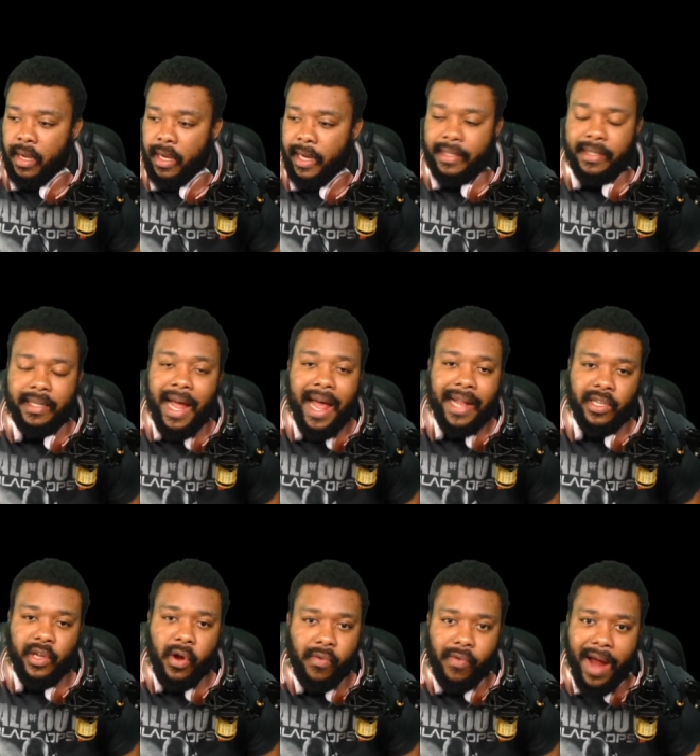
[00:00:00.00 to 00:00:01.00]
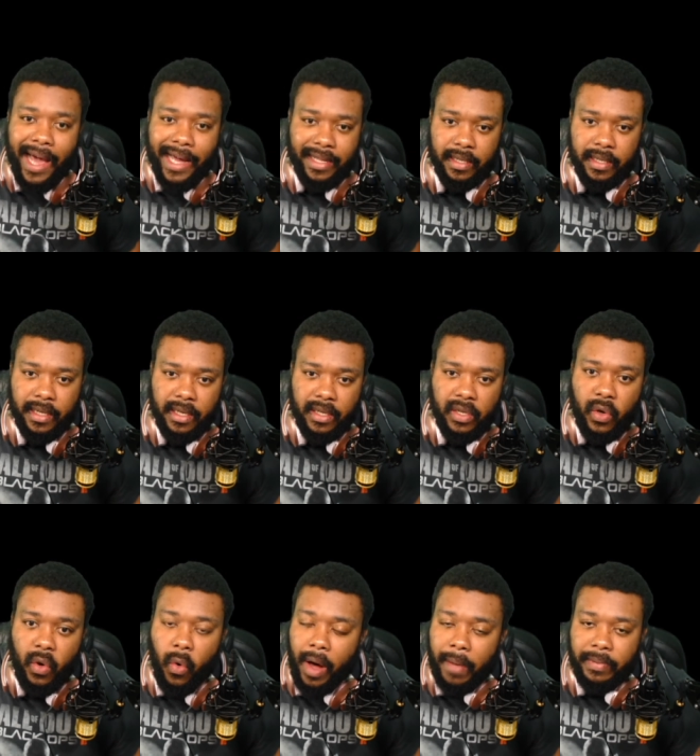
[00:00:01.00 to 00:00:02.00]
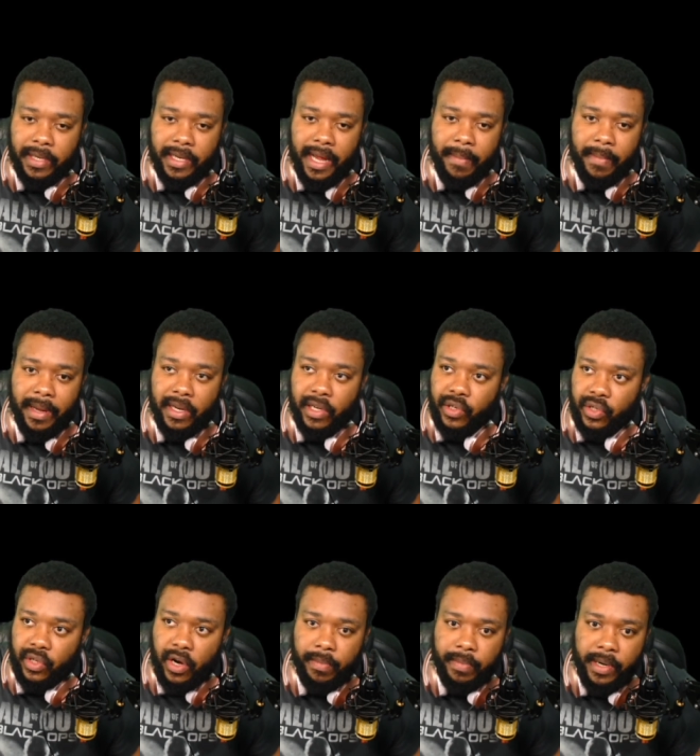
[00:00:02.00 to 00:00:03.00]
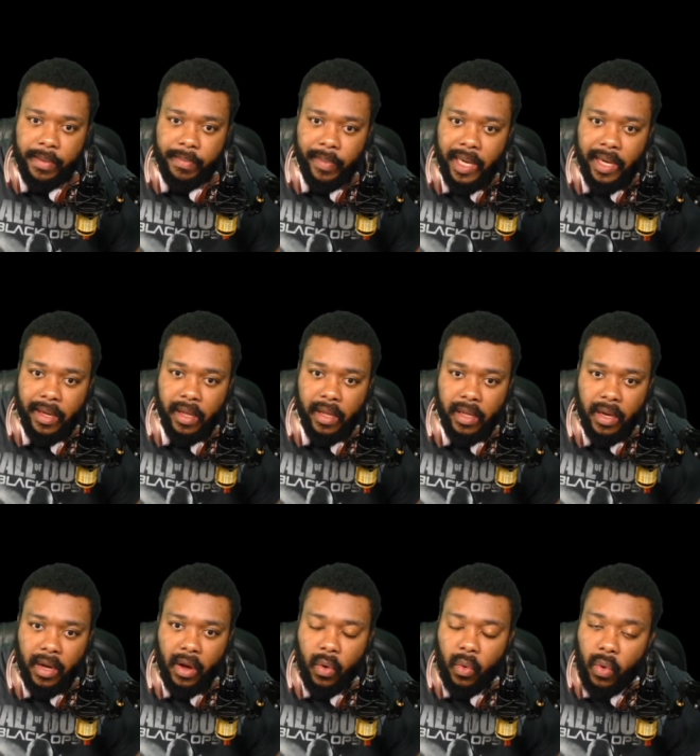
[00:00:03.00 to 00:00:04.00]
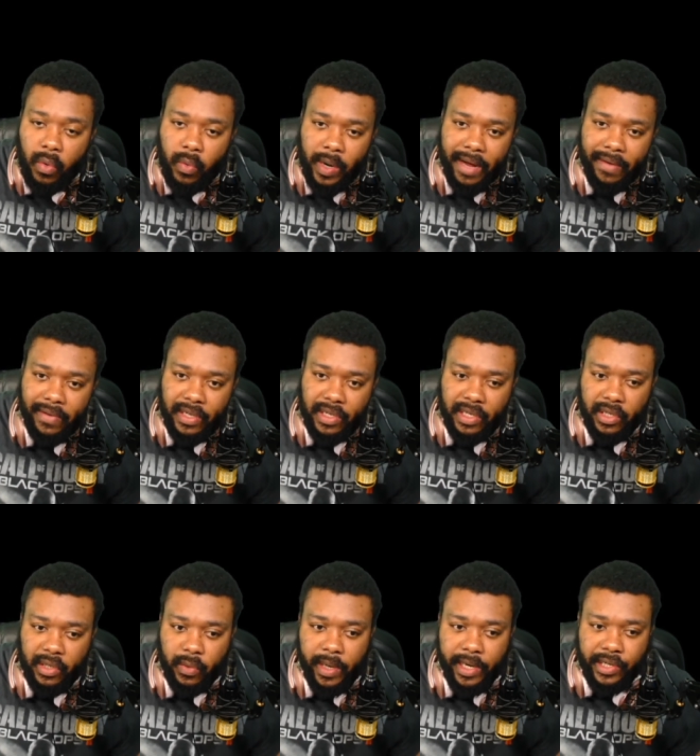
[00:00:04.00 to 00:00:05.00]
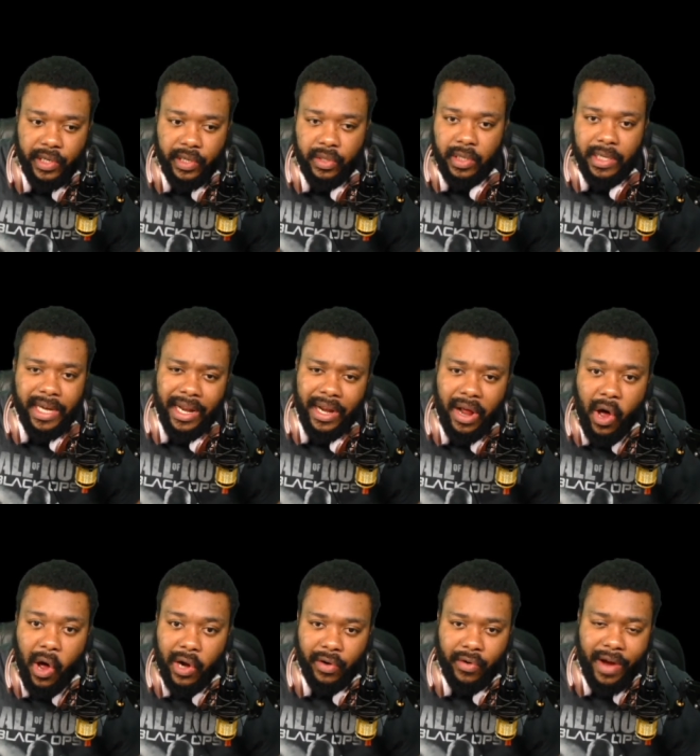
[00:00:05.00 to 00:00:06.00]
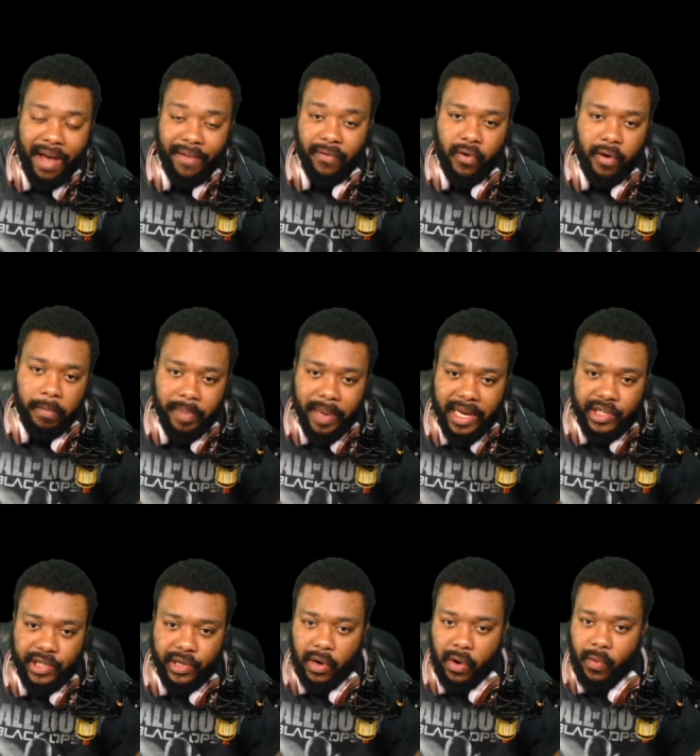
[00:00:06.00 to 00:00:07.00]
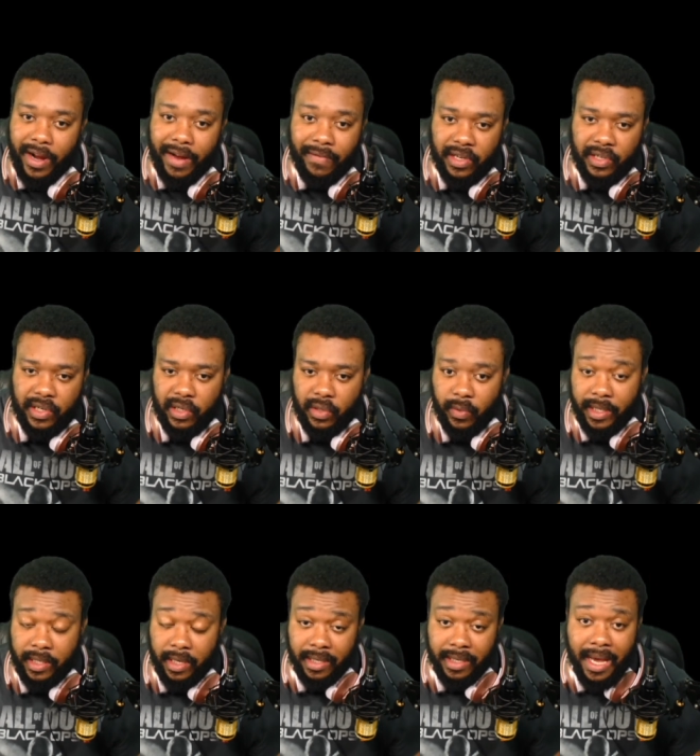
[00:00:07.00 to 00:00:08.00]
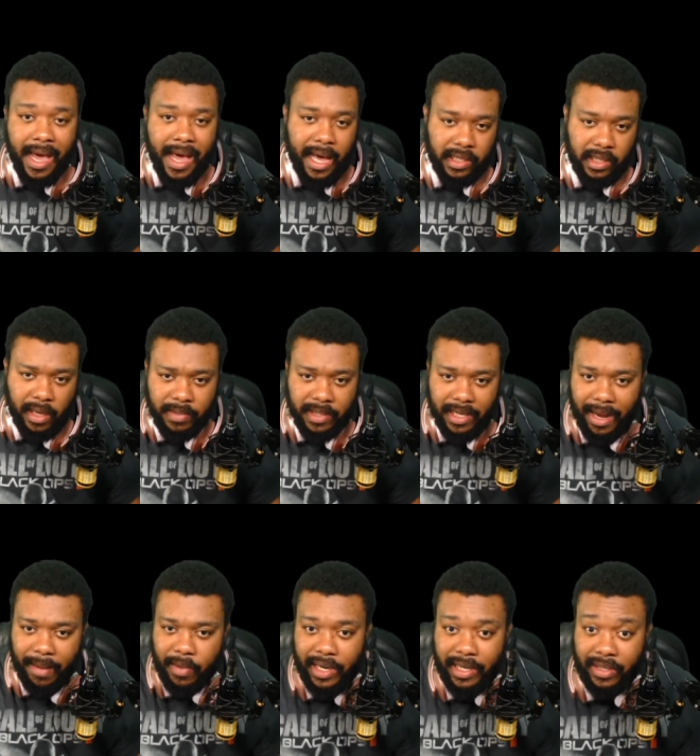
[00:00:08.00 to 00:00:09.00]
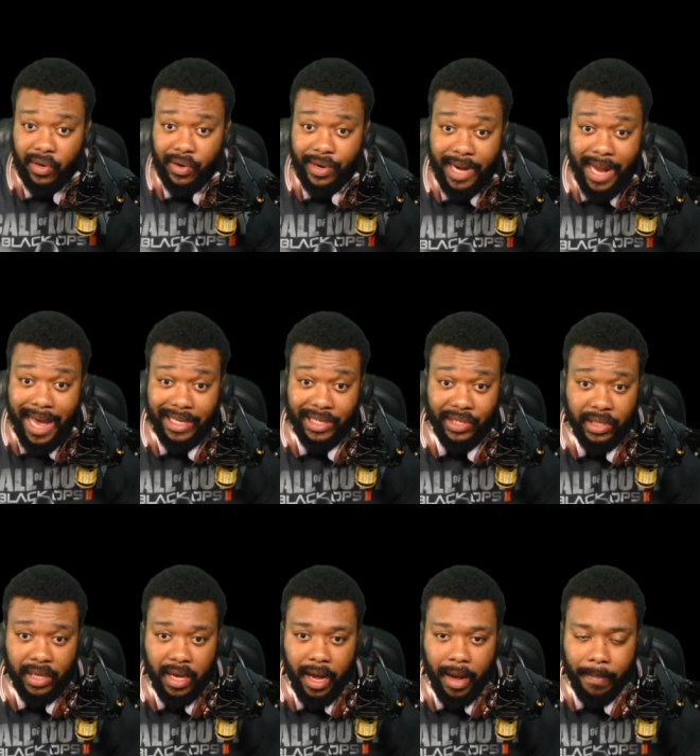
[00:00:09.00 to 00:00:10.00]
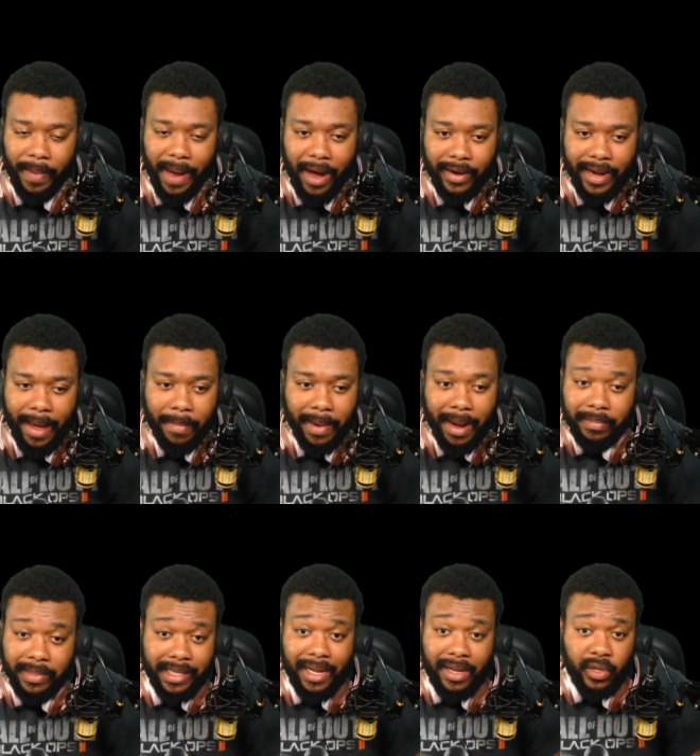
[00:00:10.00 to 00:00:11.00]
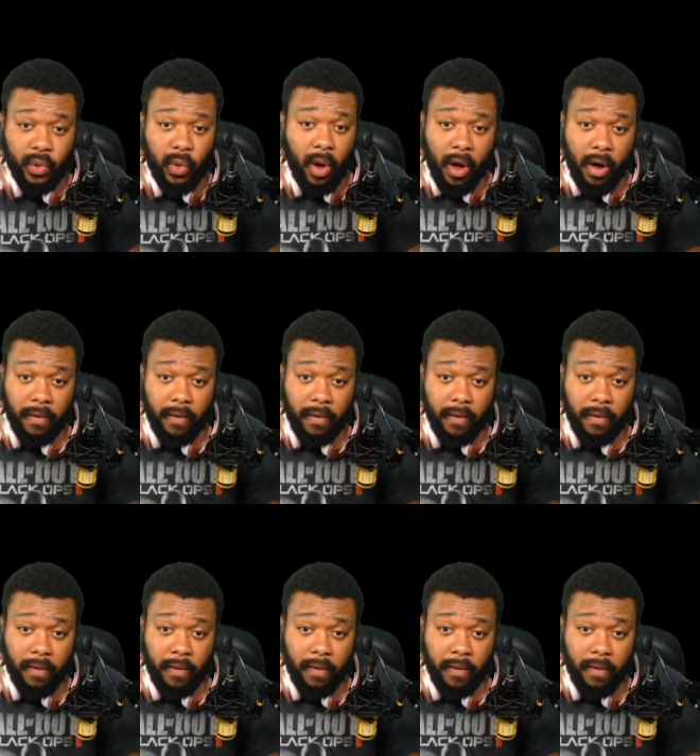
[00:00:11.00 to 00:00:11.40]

It's not your right to go up to them and disturb their meal or whatever the situation to get an autograph or a picture or whatever the situation is. And some celebrities are nice about that, but I'm telling you